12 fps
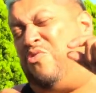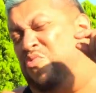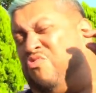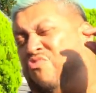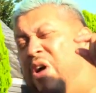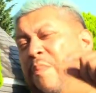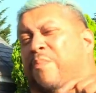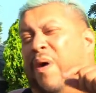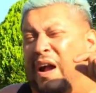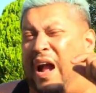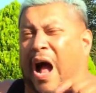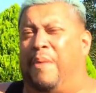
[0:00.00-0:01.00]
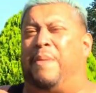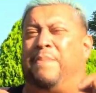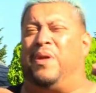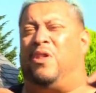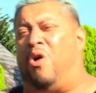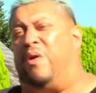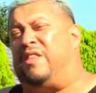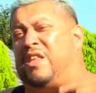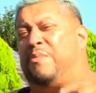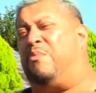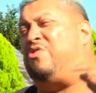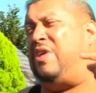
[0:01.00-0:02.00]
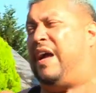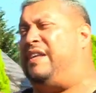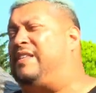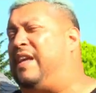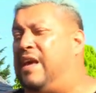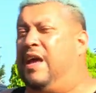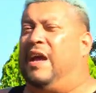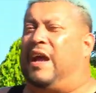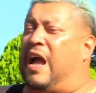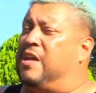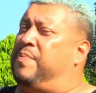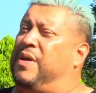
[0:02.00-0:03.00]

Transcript: to drop a comment below and tell me what you guys think, guys.